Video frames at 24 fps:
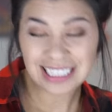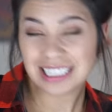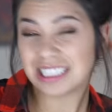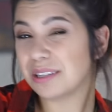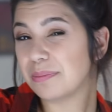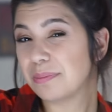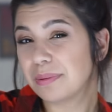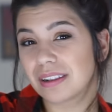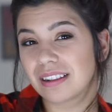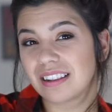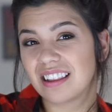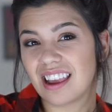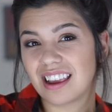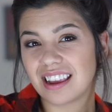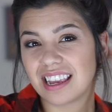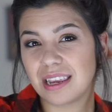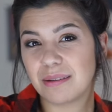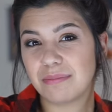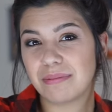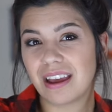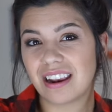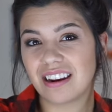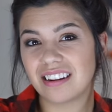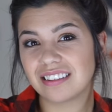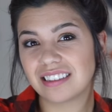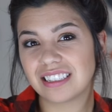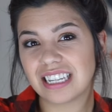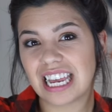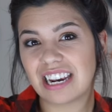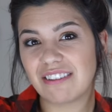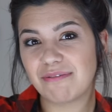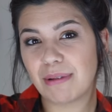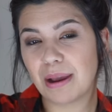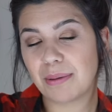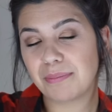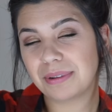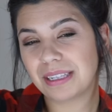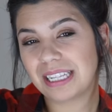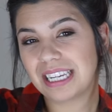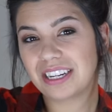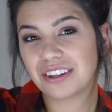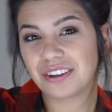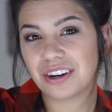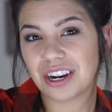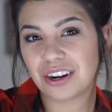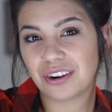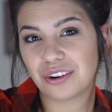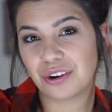typically I keep that inside of my
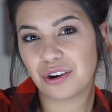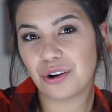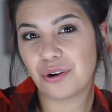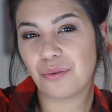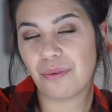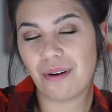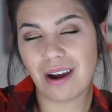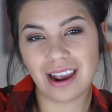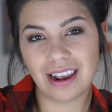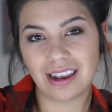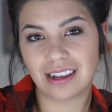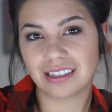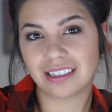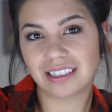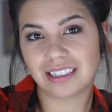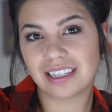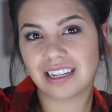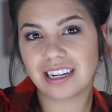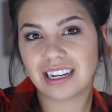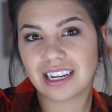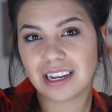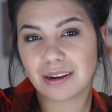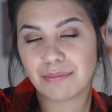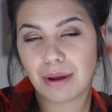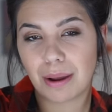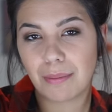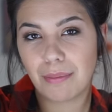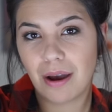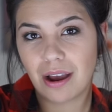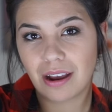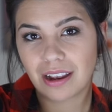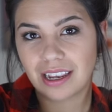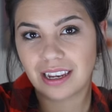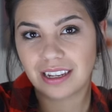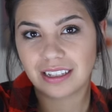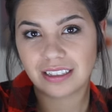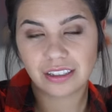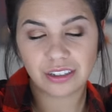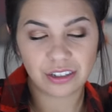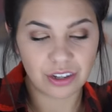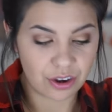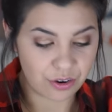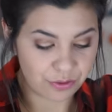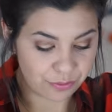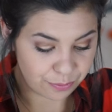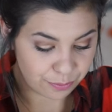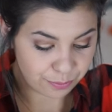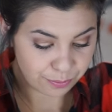planner. I don't know why it's sitting in my pocket,
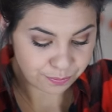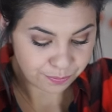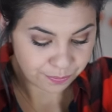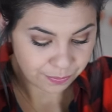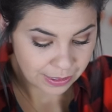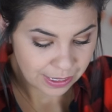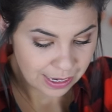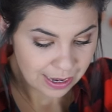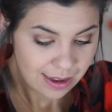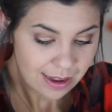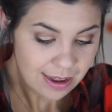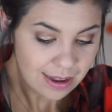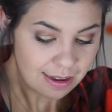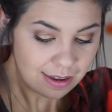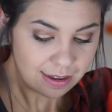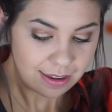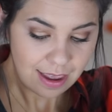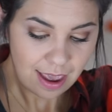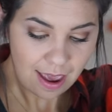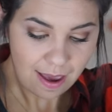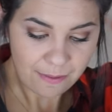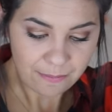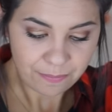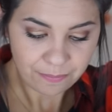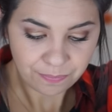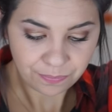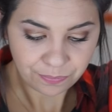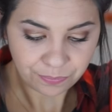so yeah.